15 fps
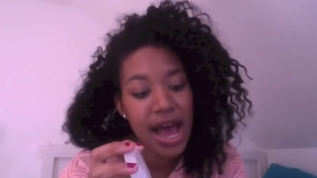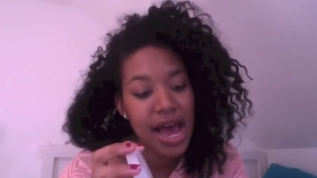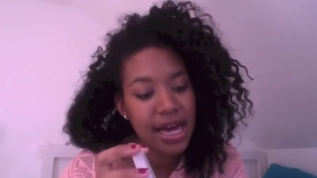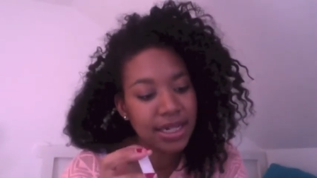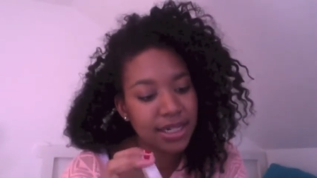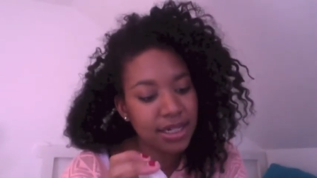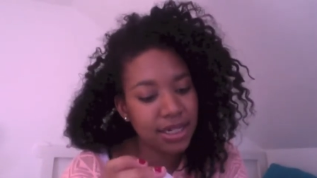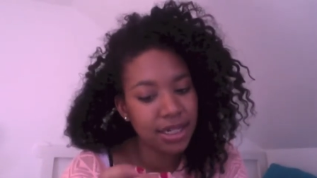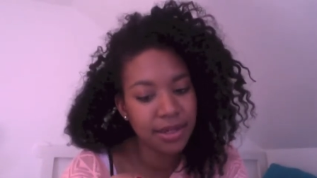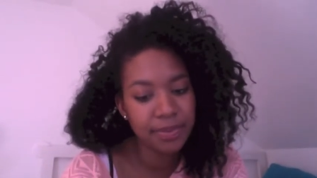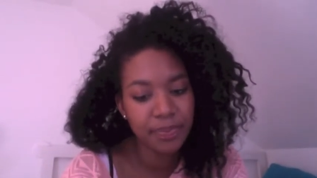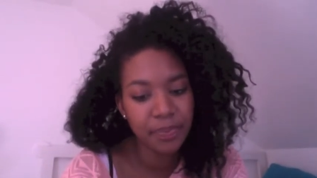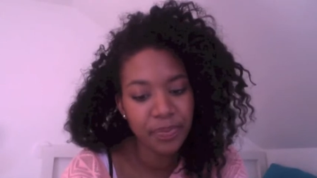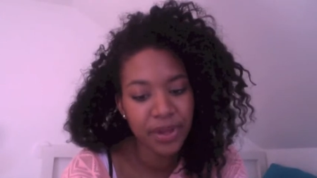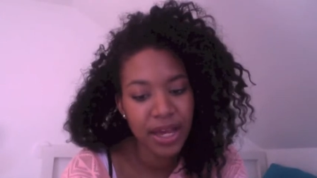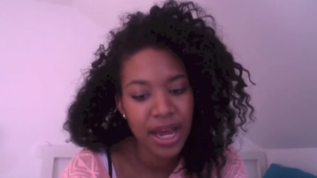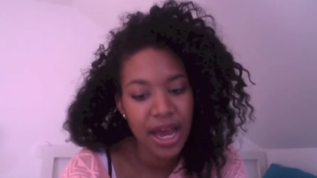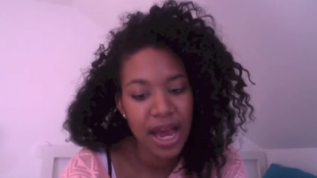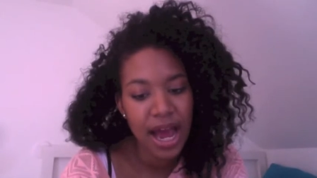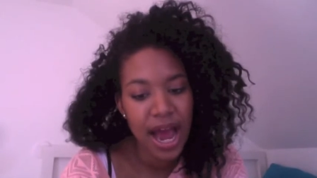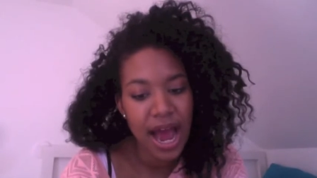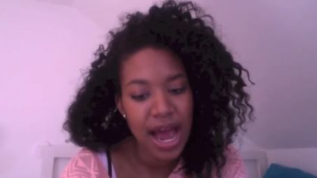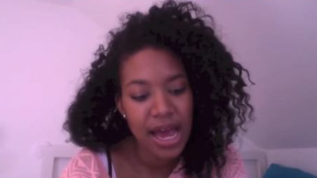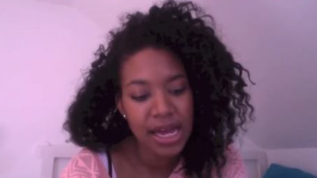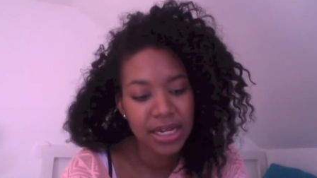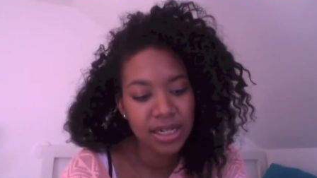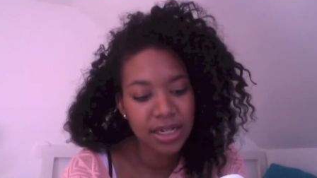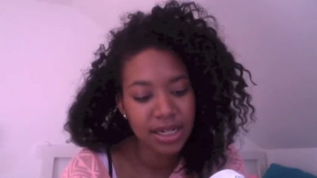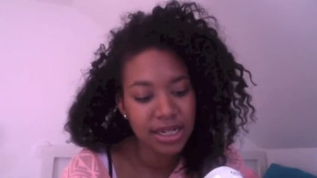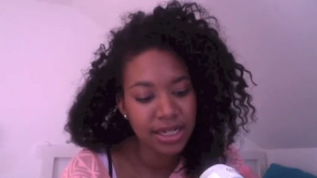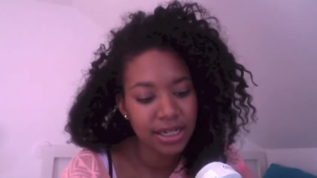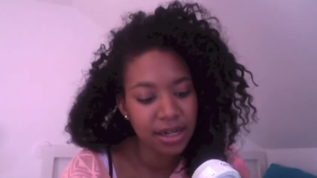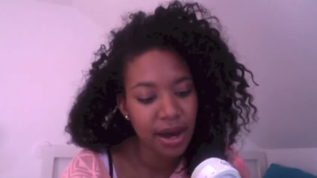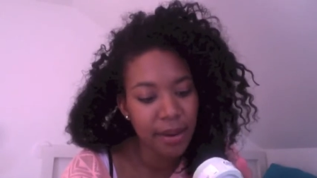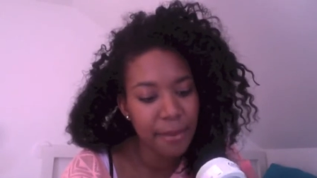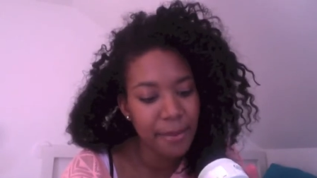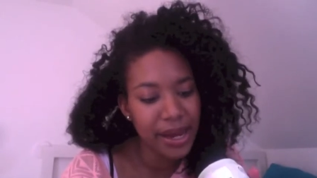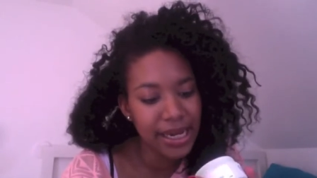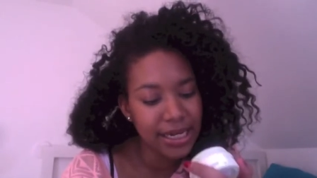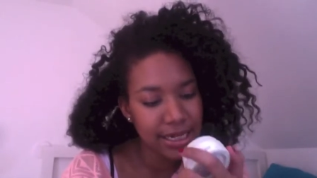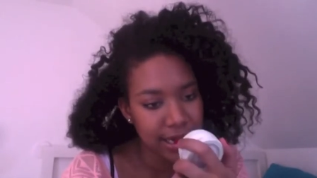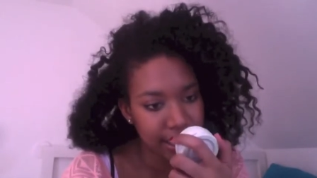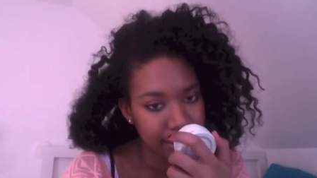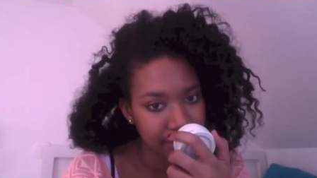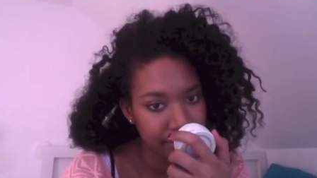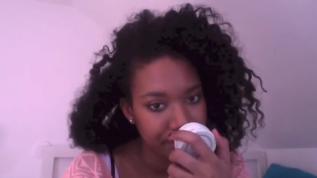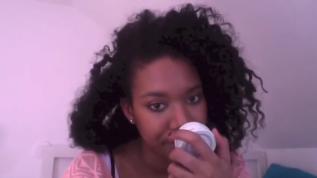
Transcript: Aston, and it's amazing.